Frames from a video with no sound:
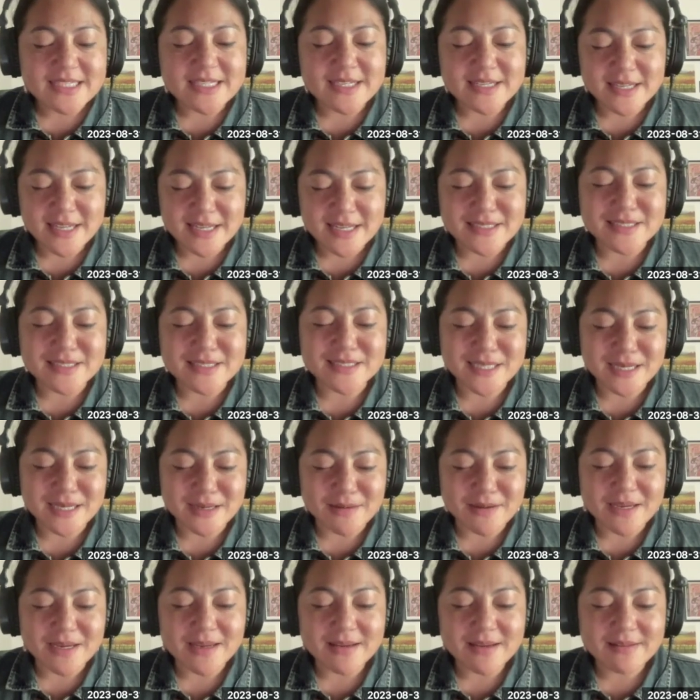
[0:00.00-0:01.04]
a
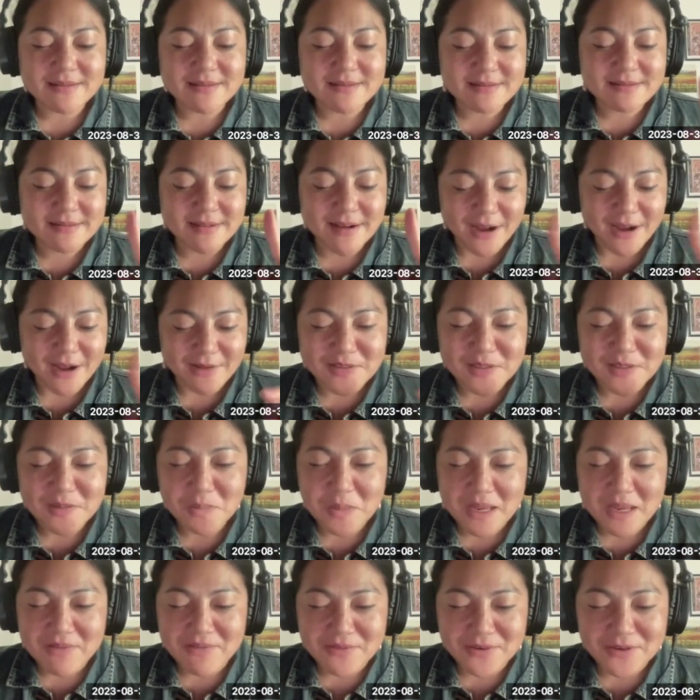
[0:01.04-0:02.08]
necessary, often
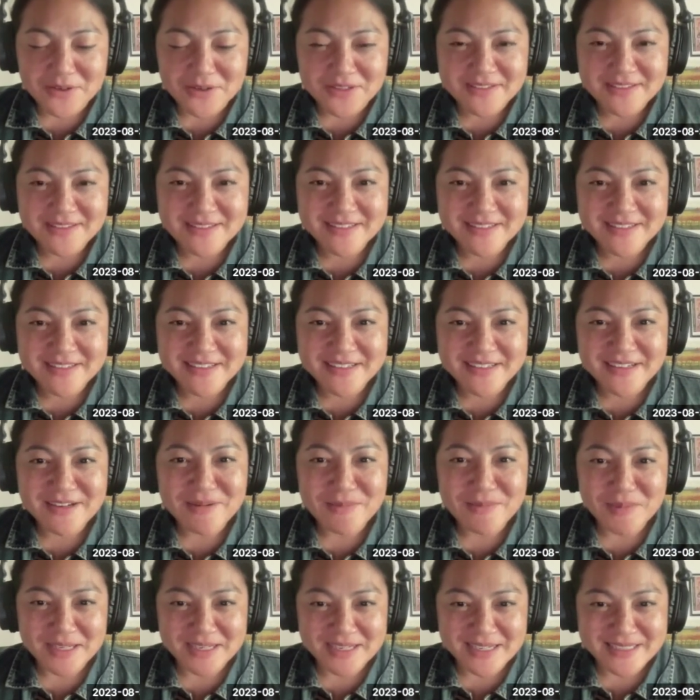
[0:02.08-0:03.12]
painful,
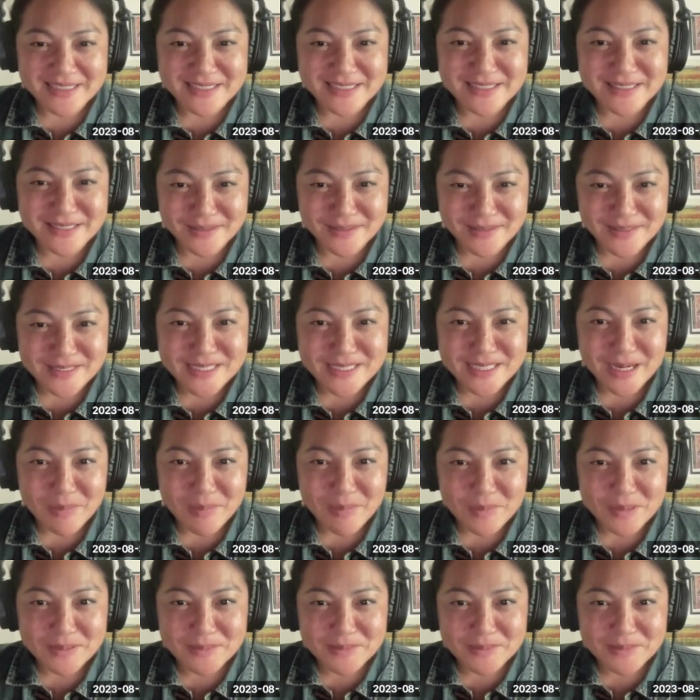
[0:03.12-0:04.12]
but necessary step.